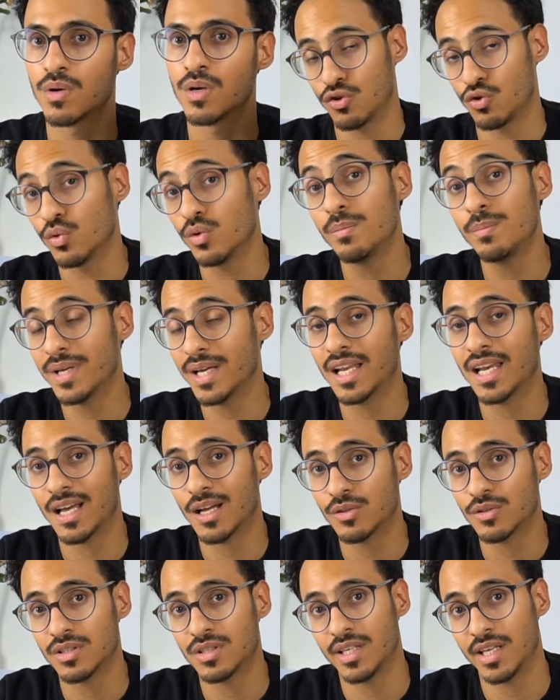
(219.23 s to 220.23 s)
You will be
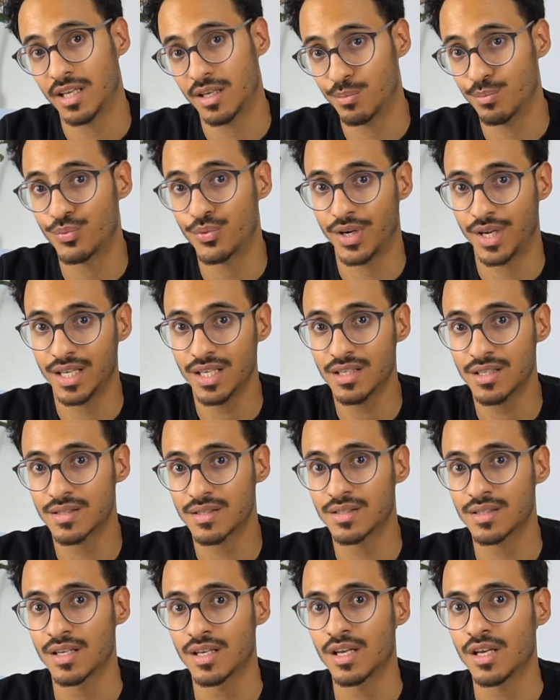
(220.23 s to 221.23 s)
allowed to take
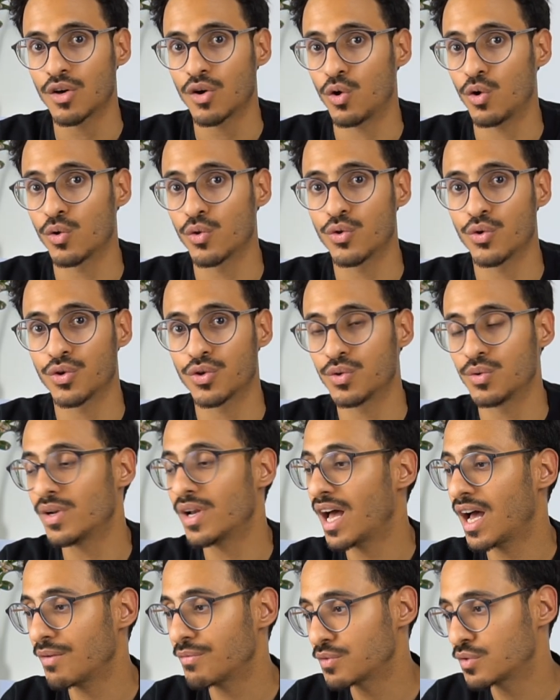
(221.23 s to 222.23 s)
breaks, although you will
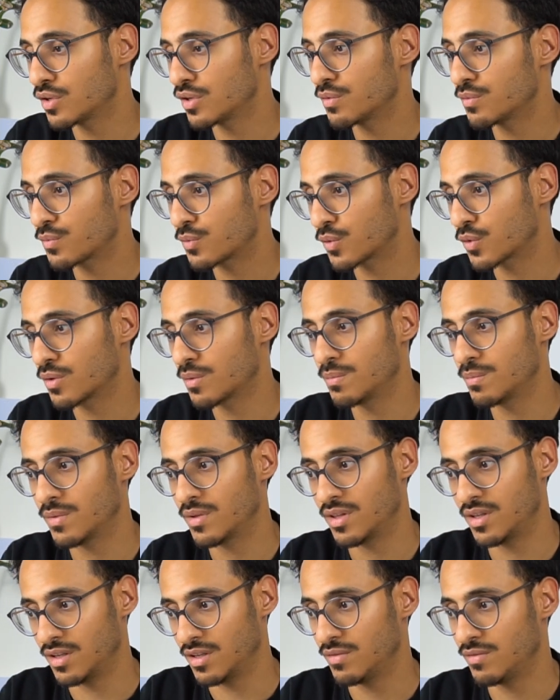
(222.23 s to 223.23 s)
have to inform
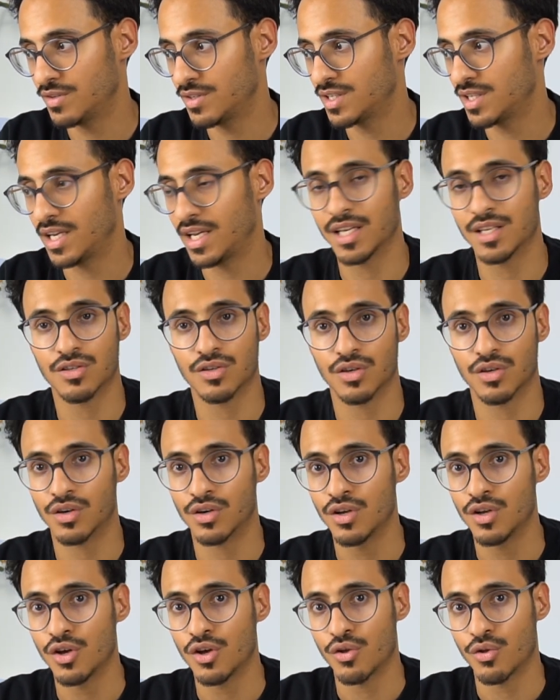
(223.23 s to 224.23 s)
the invigilator
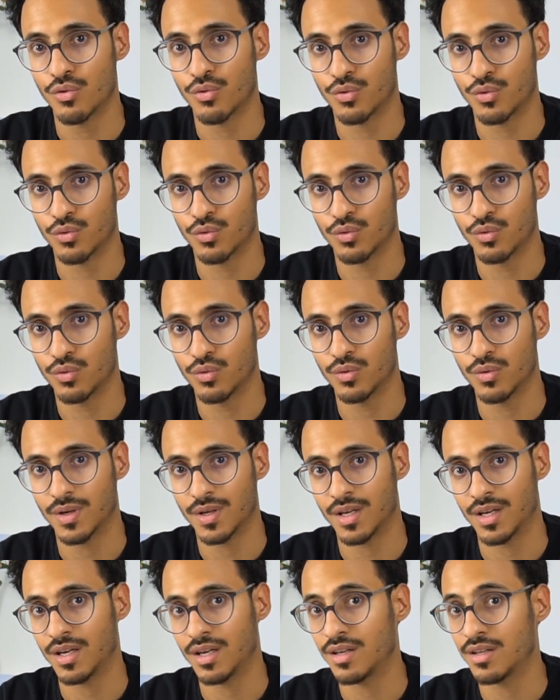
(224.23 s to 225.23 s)
through
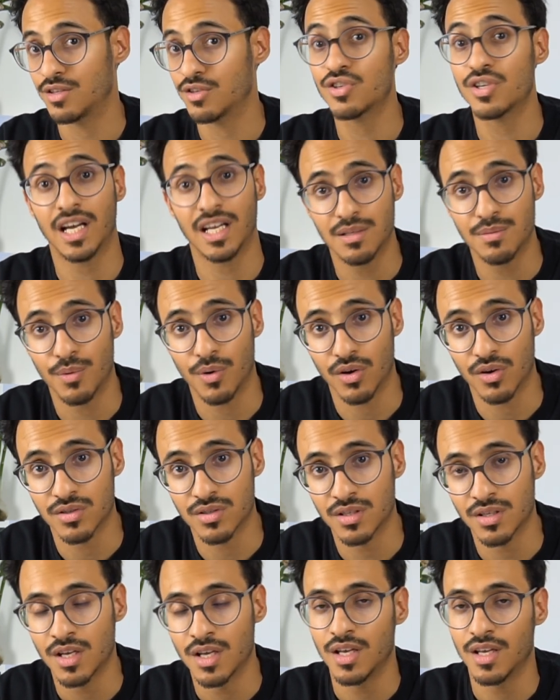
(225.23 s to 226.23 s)
the chat box.